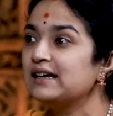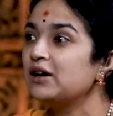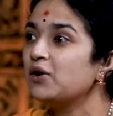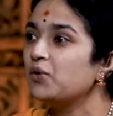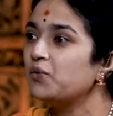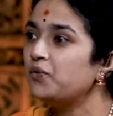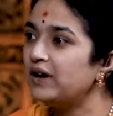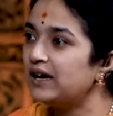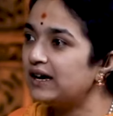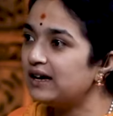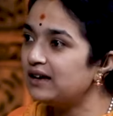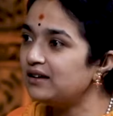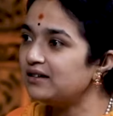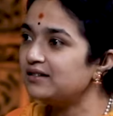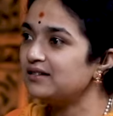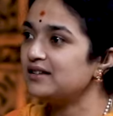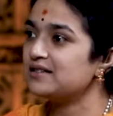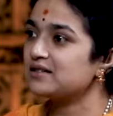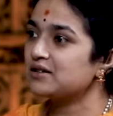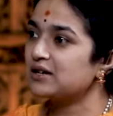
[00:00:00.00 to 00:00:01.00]
where
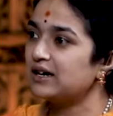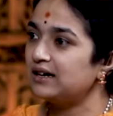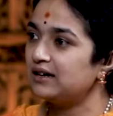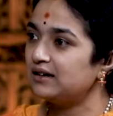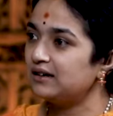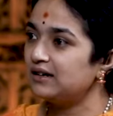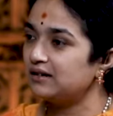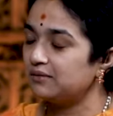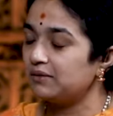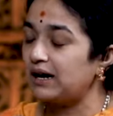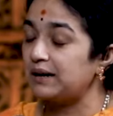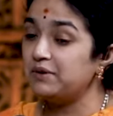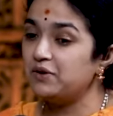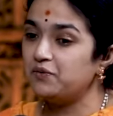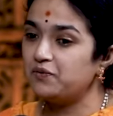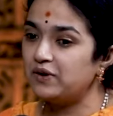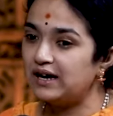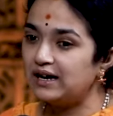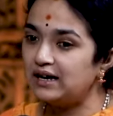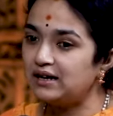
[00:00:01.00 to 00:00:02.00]

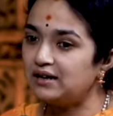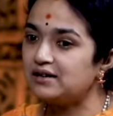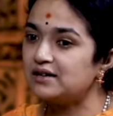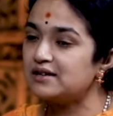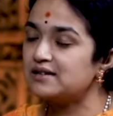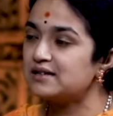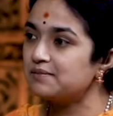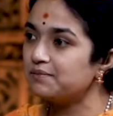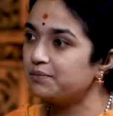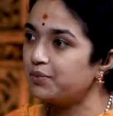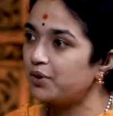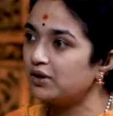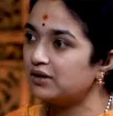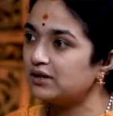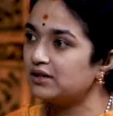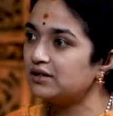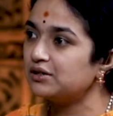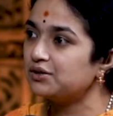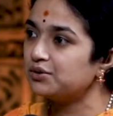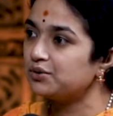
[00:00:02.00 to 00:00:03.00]
it is
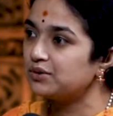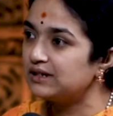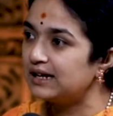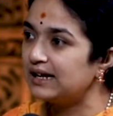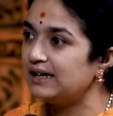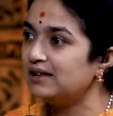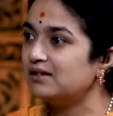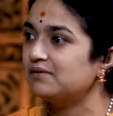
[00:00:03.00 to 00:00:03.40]
important to tell,